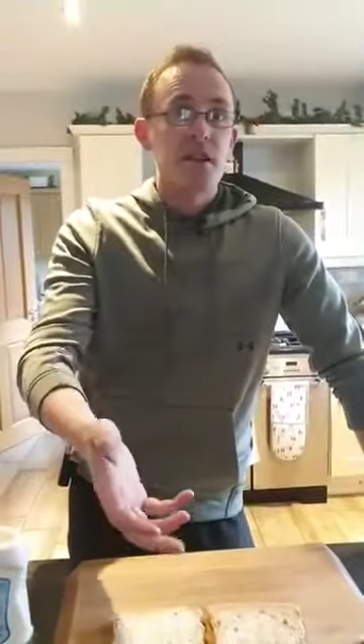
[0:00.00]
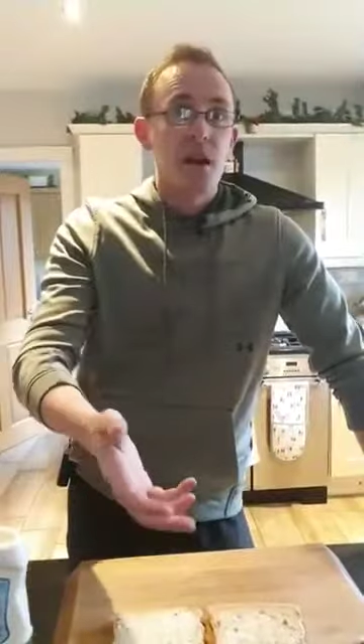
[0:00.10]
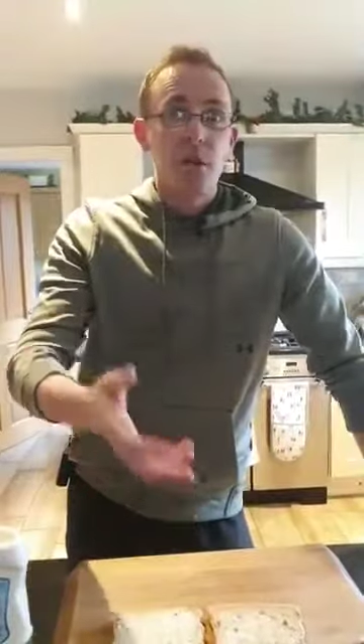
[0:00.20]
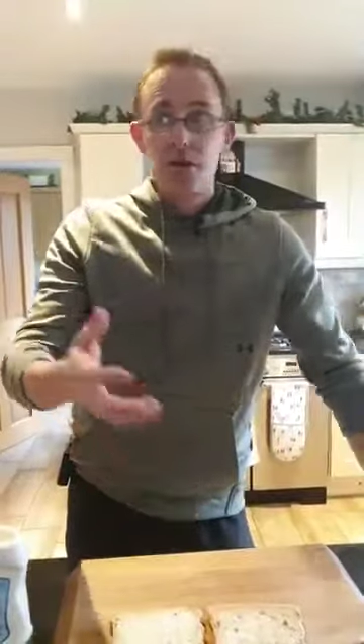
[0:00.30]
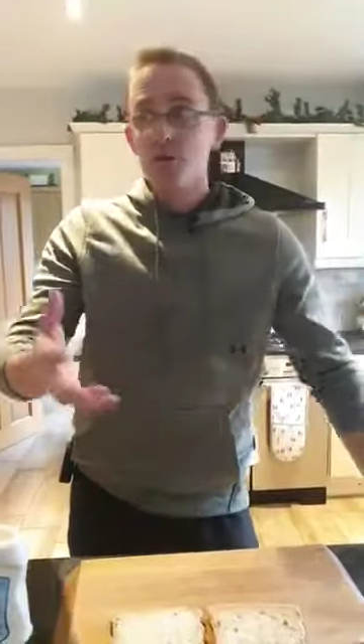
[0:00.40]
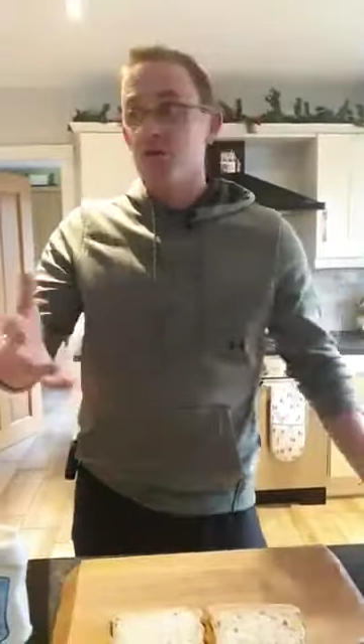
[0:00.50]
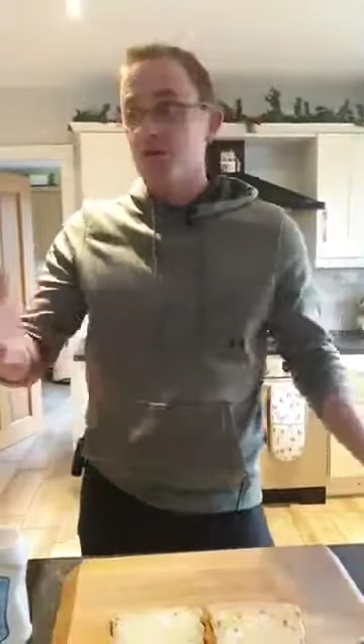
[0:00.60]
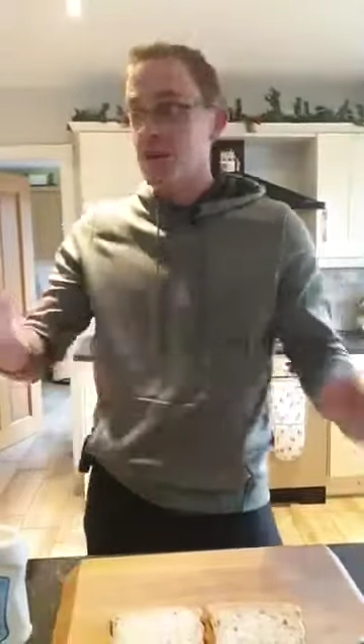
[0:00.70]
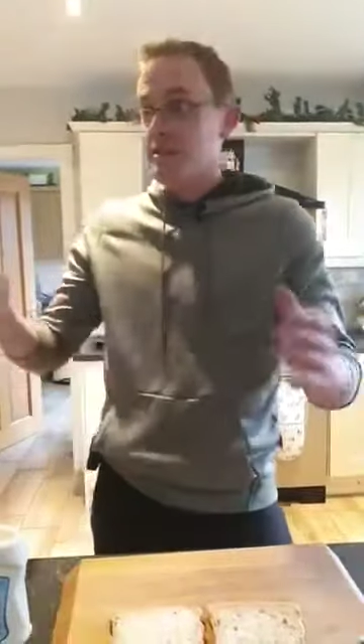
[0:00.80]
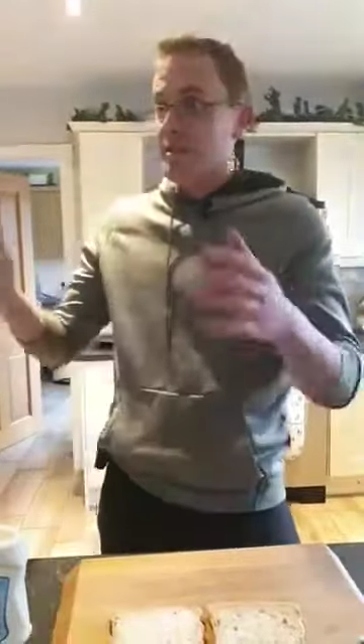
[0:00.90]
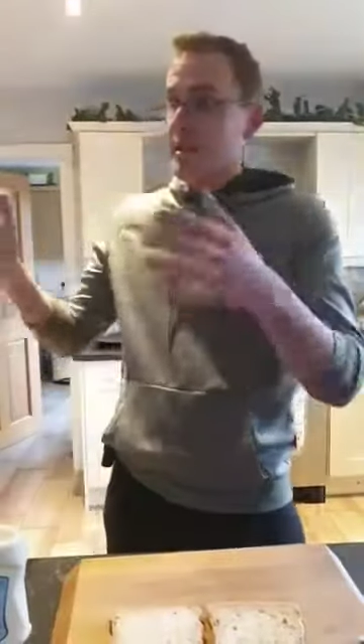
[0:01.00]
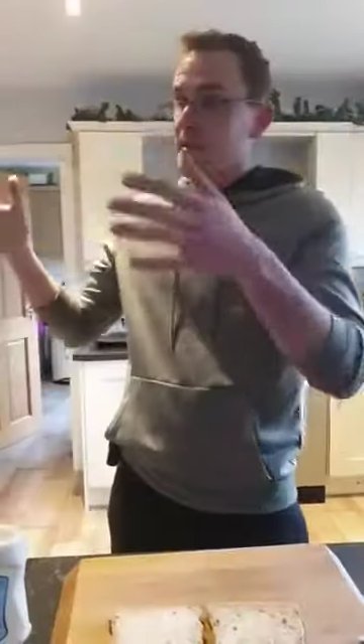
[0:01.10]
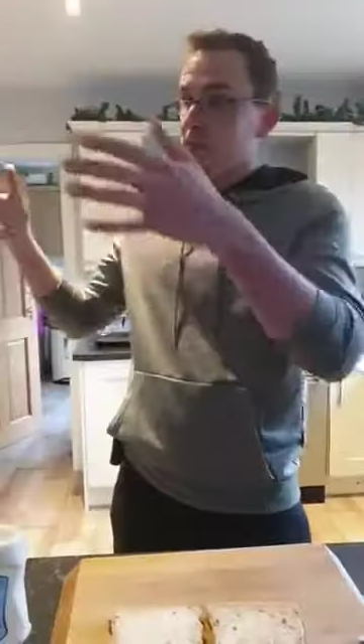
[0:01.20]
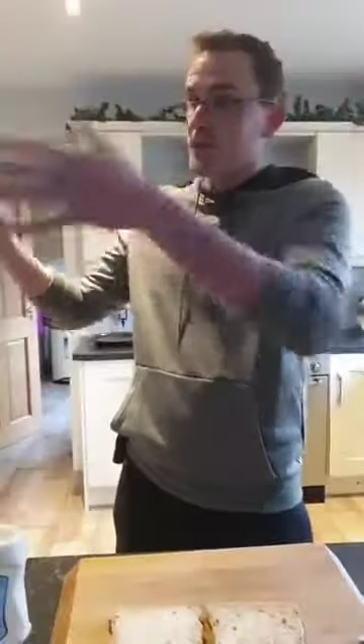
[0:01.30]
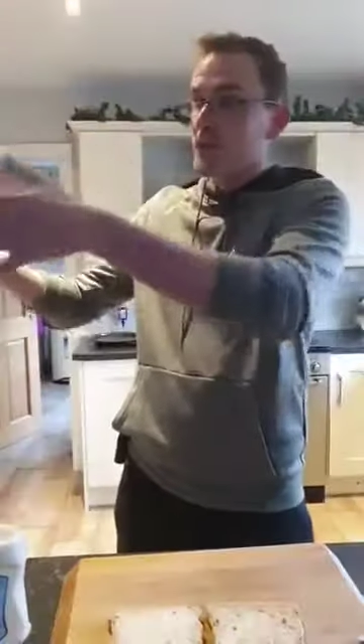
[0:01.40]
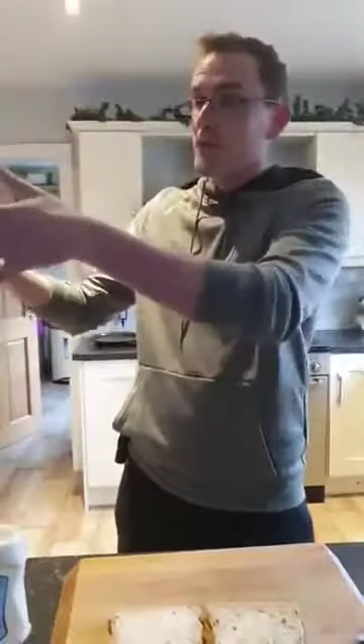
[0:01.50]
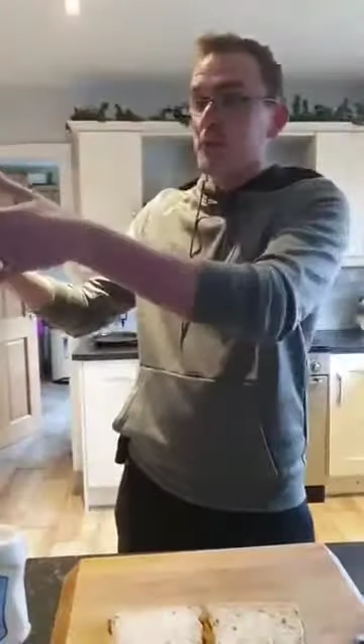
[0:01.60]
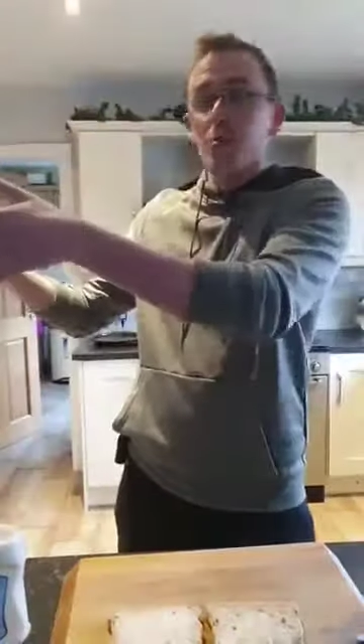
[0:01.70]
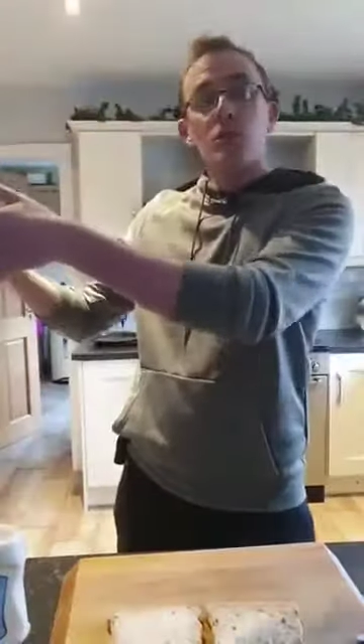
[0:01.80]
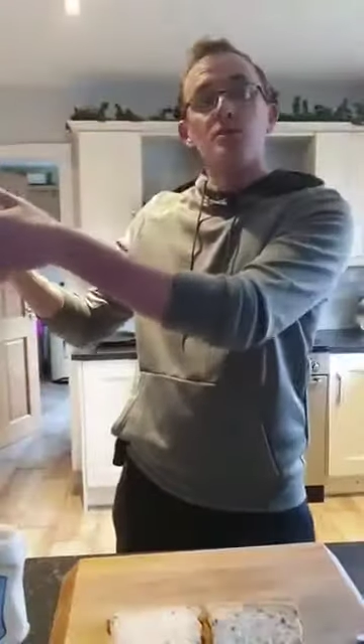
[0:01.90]
And what it does then is it kind of
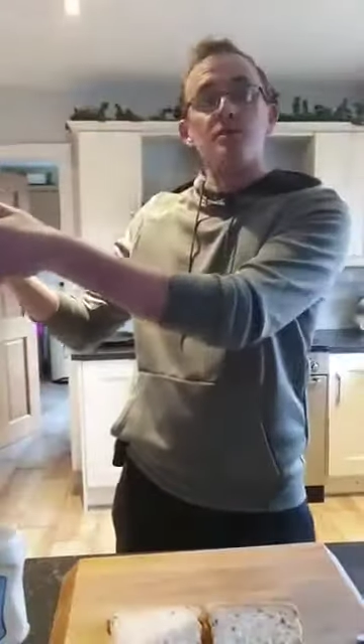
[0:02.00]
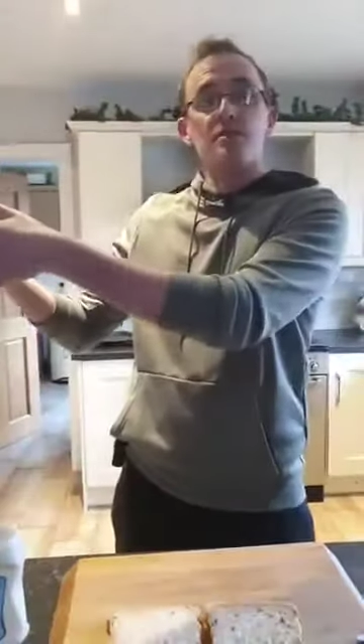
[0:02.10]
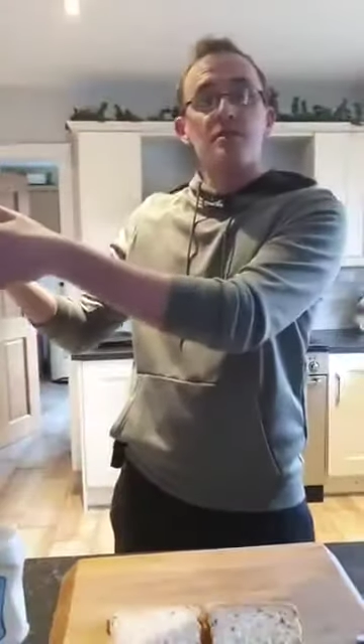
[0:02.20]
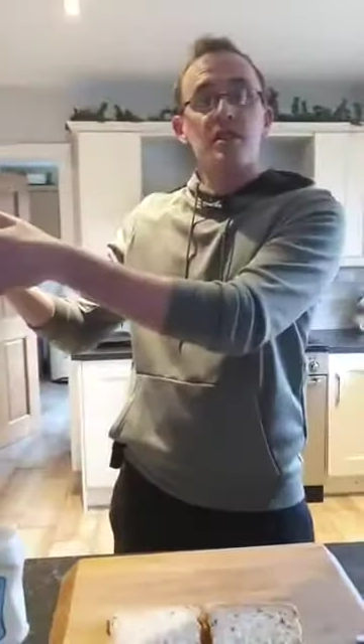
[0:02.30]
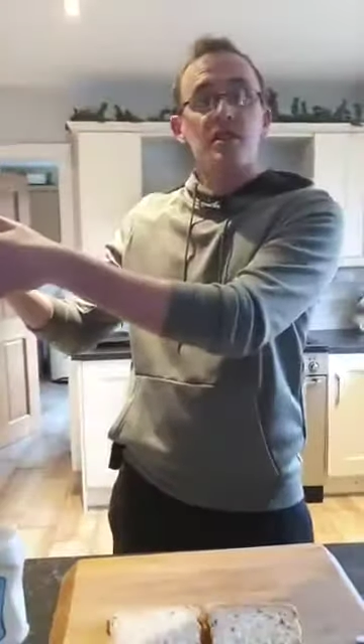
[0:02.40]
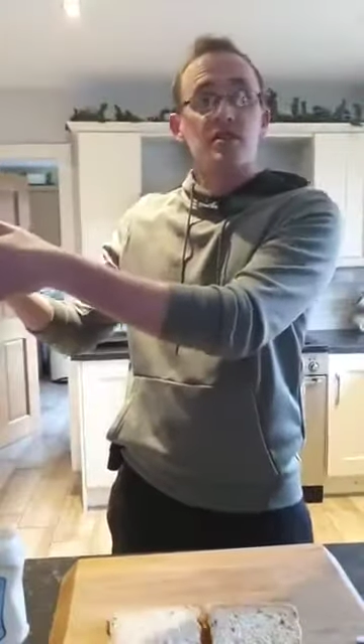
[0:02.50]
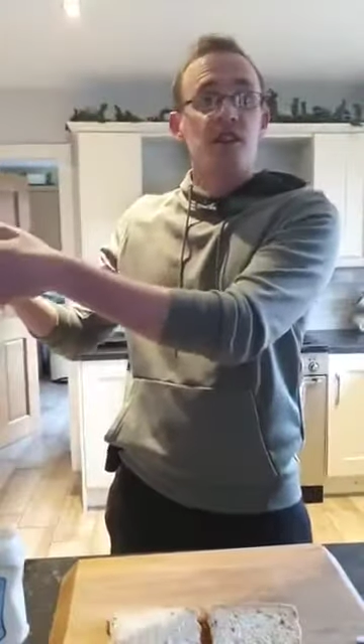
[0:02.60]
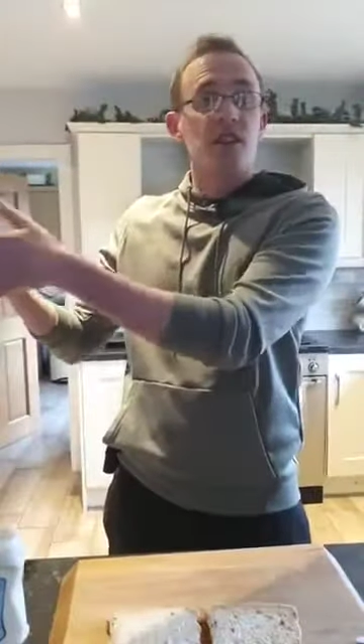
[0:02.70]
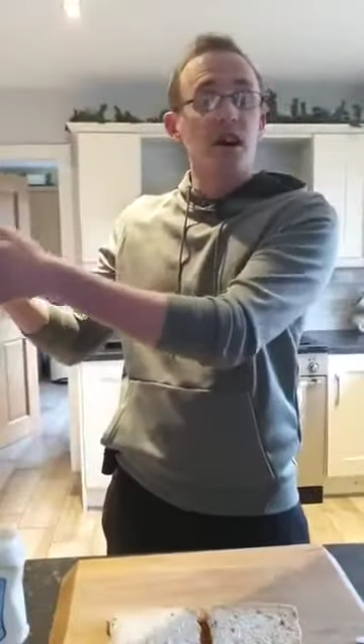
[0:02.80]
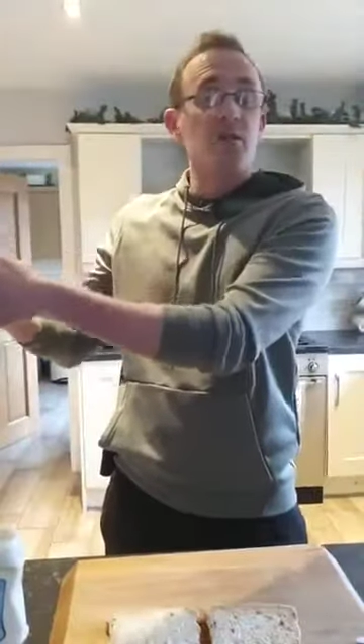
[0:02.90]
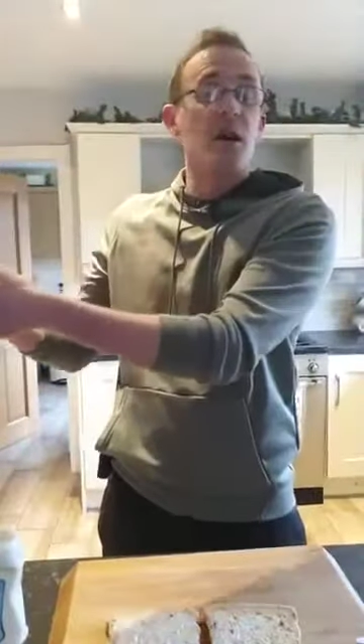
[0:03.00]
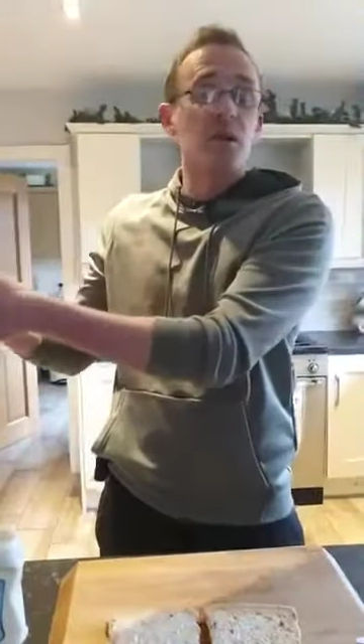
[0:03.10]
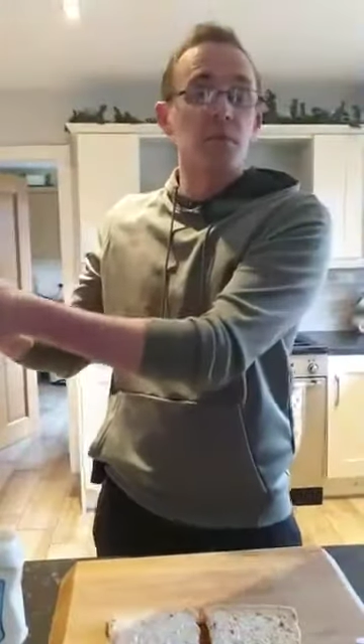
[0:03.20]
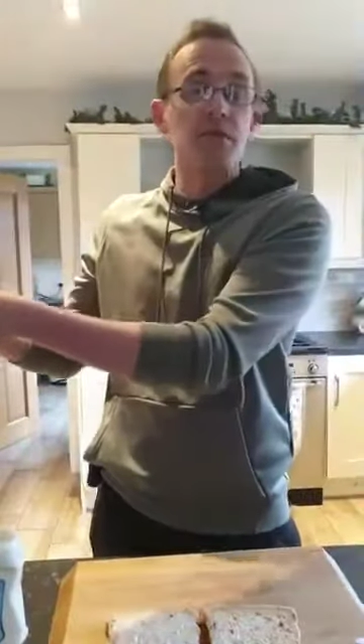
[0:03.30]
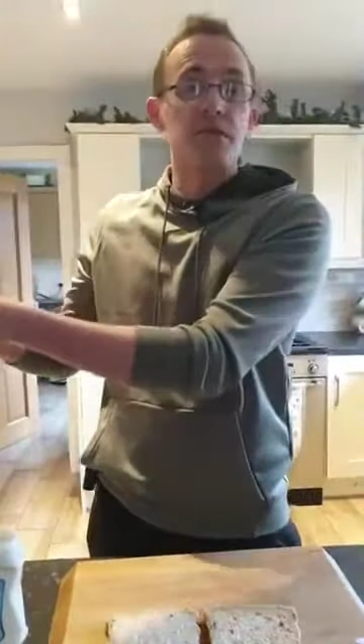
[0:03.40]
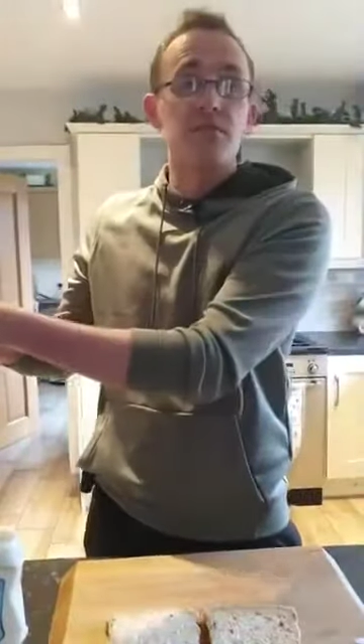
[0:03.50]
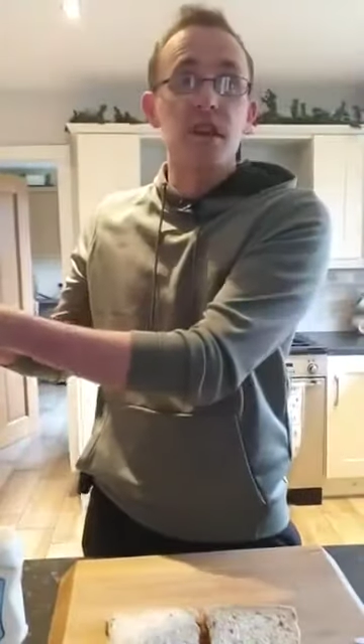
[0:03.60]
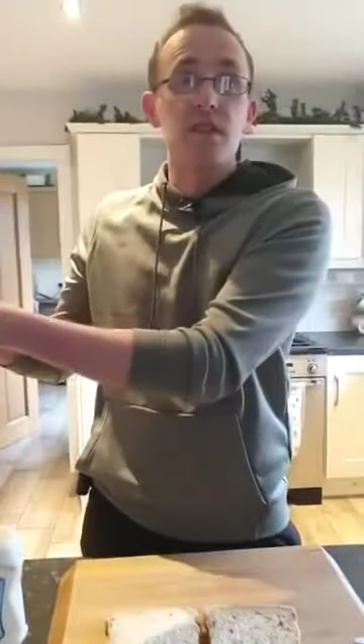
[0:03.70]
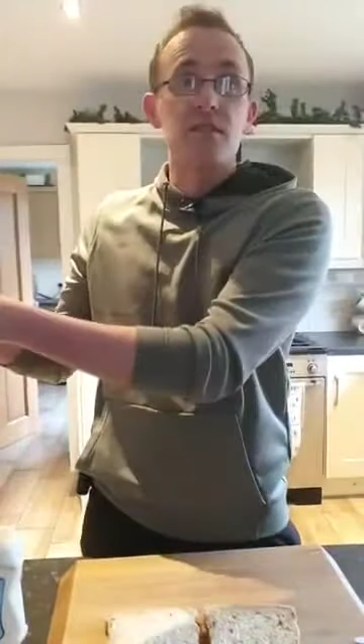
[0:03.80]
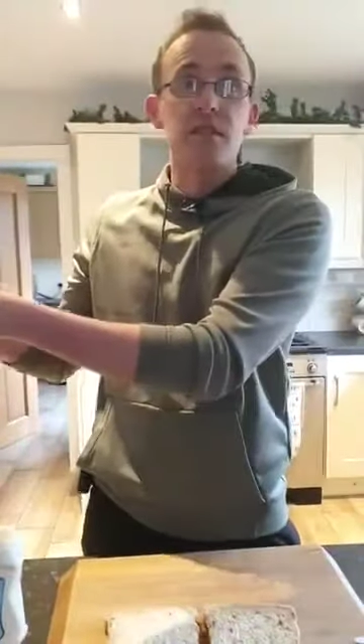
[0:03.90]
superimposes the tiger. It's like augmented
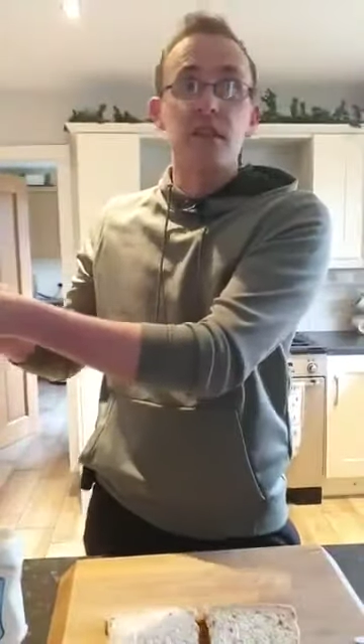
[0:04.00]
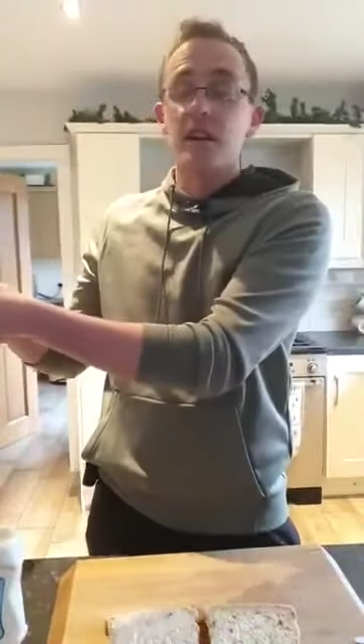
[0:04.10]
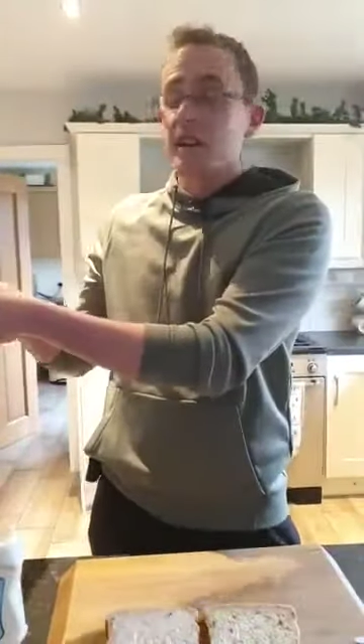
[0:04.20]
reality.